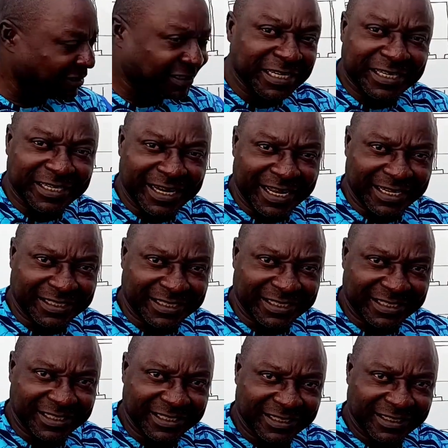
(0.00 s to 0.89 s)

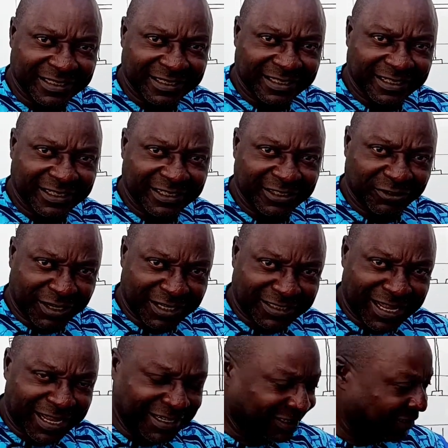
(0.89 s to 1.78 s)
thickness, you
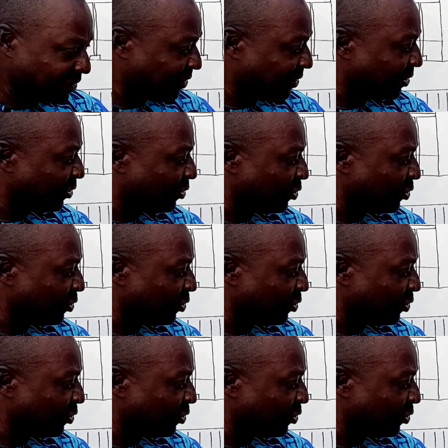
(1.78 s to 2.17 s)
understand?